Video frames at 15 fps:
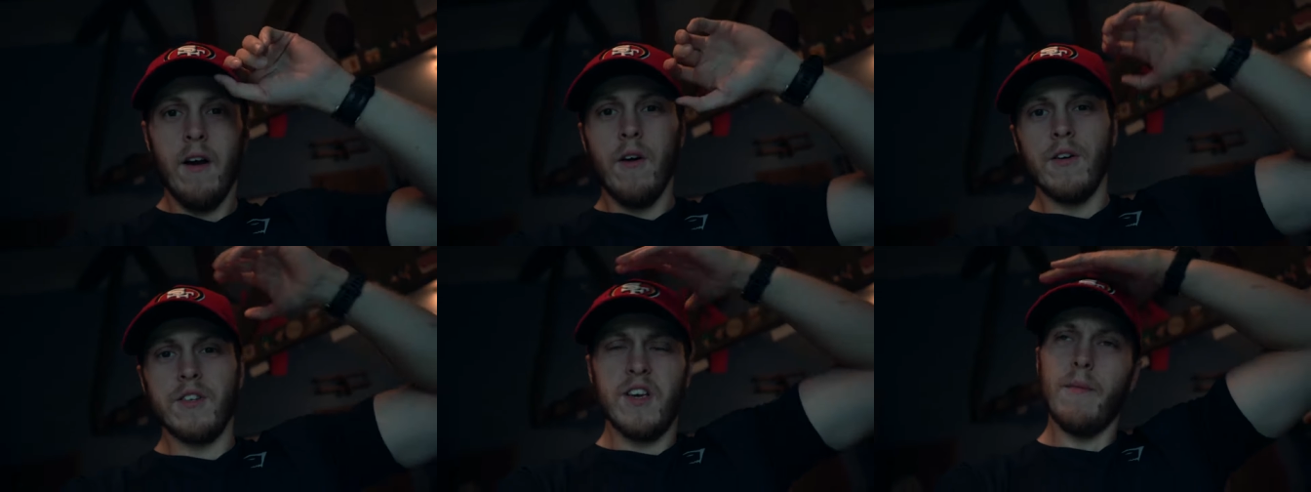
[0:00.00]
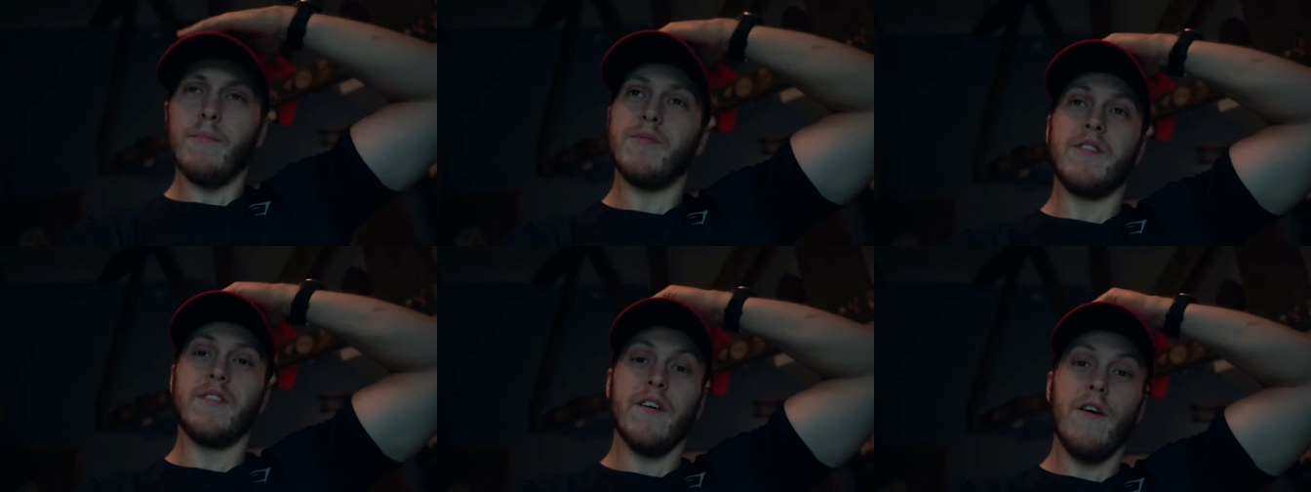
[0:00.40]
What's up?
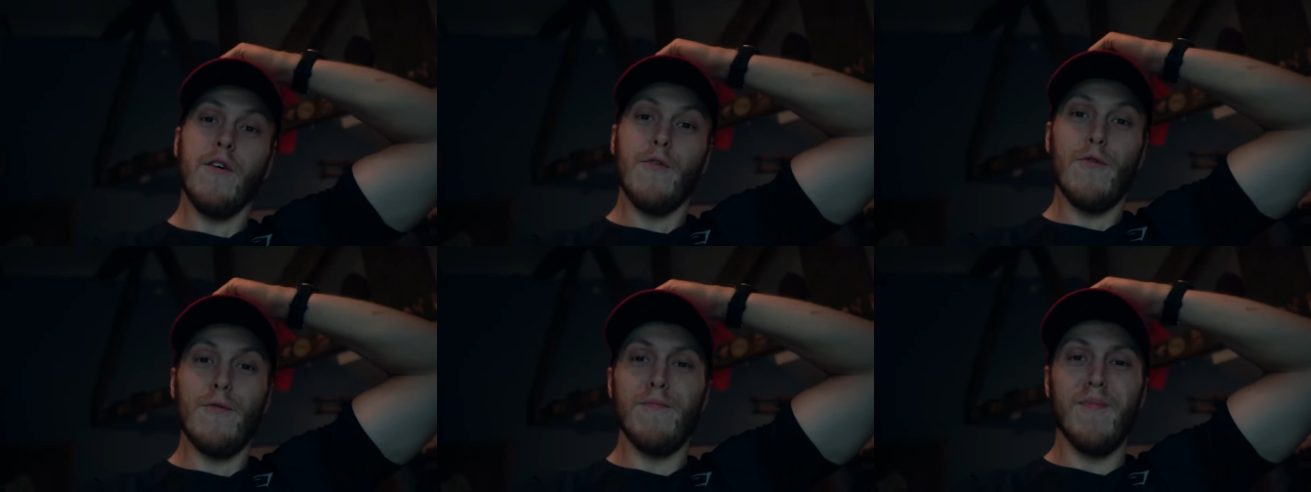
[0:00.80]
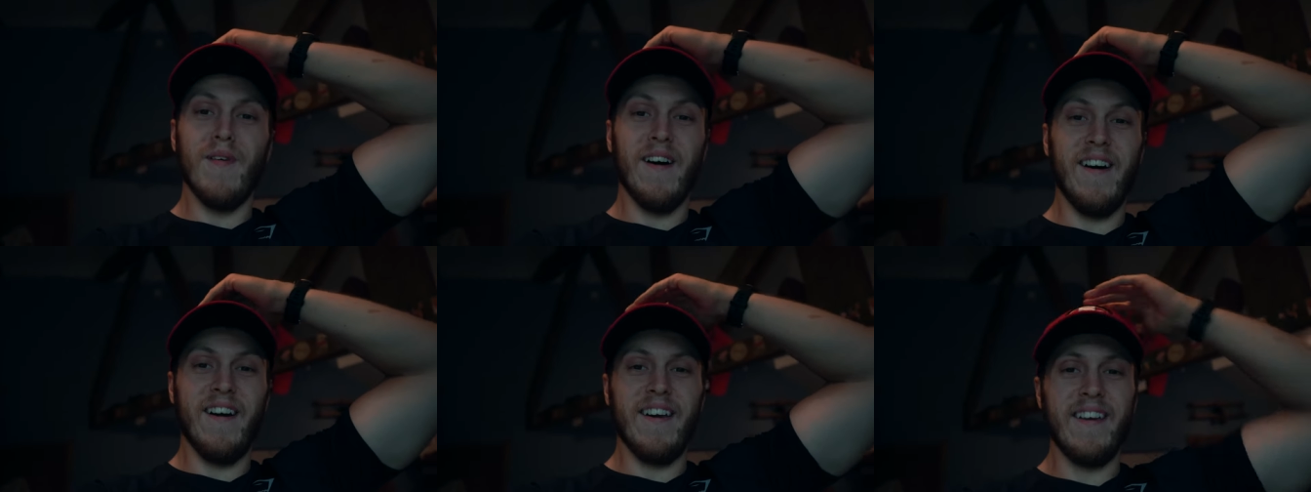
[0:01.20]
So
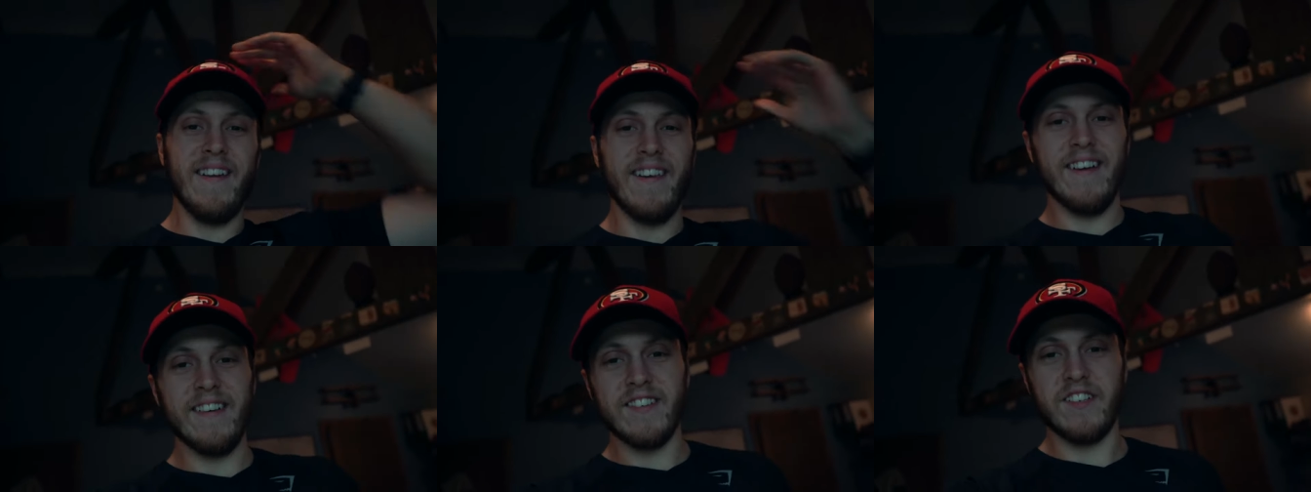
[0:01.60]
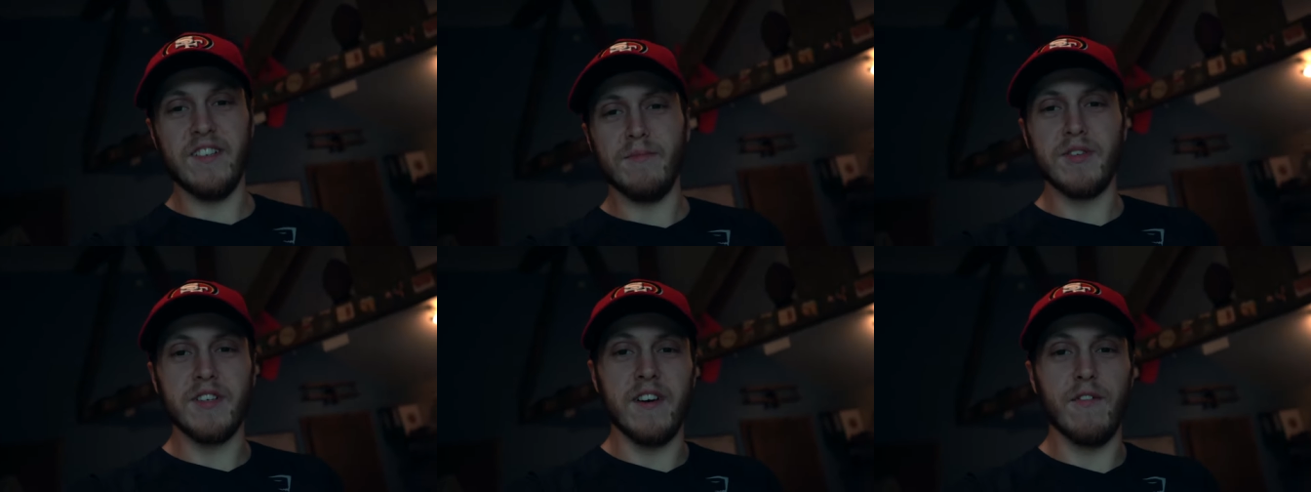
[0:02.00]
my last
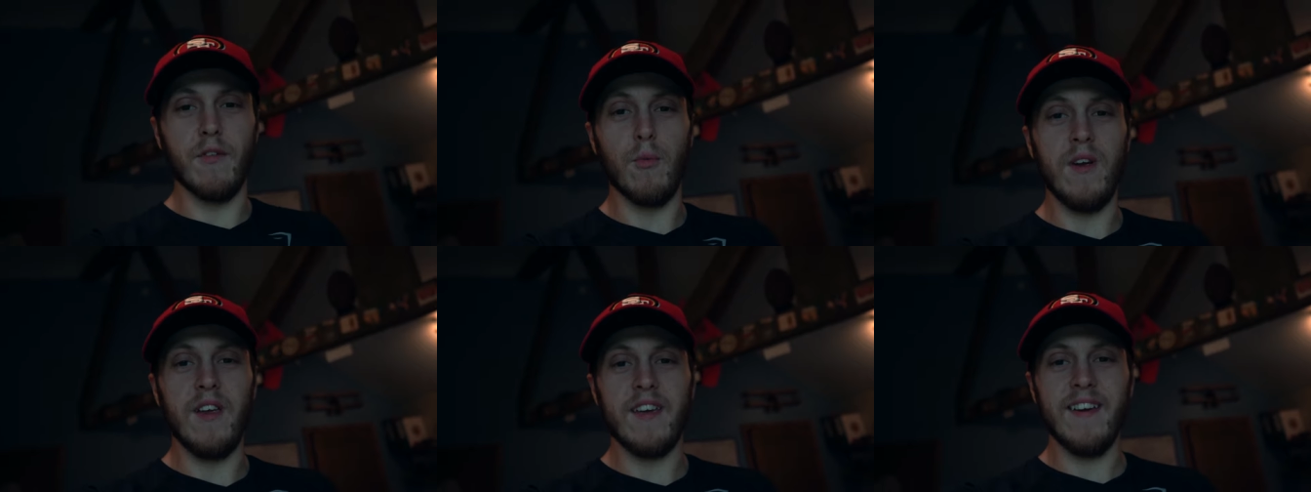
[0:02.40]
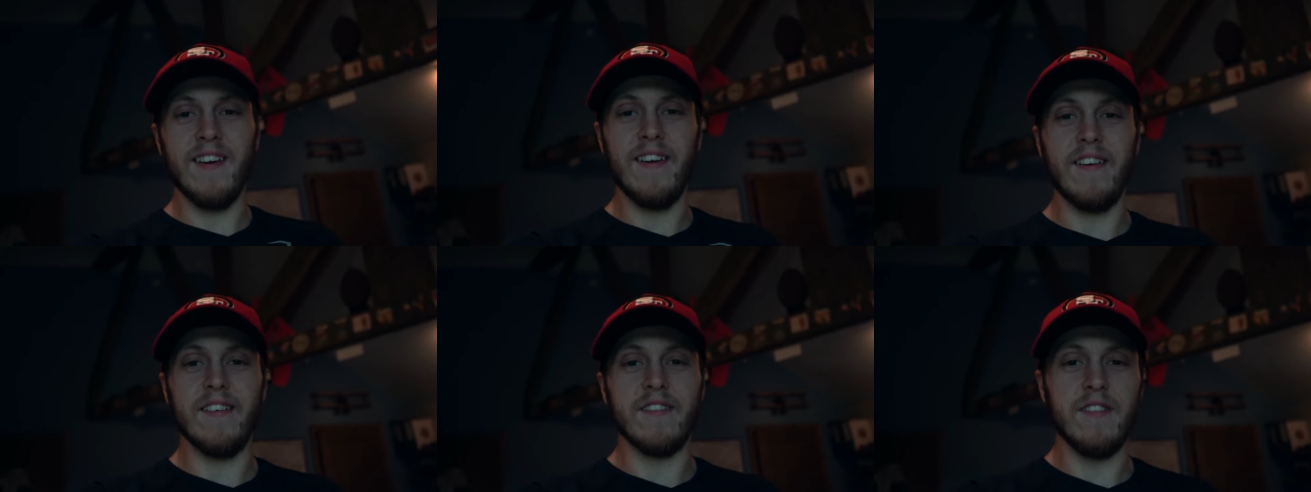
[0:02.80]
gym set of the week
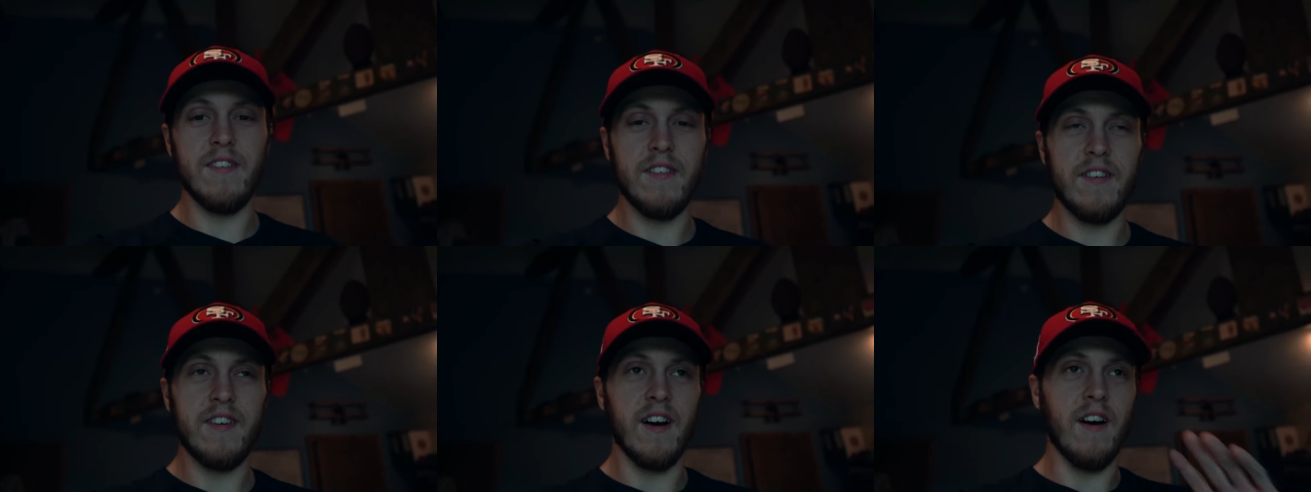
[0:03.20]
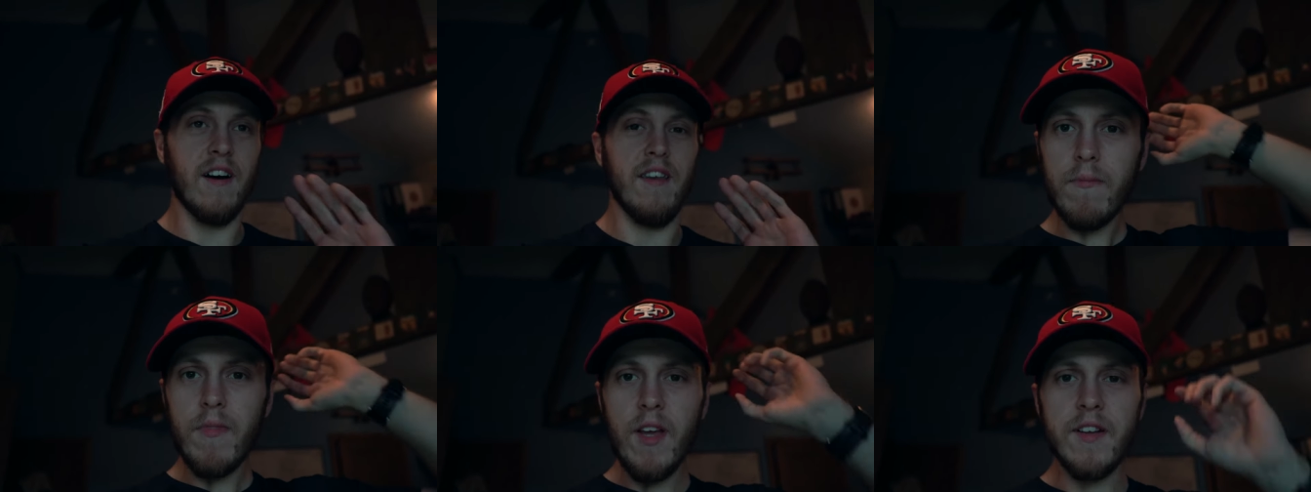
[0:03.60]
is done.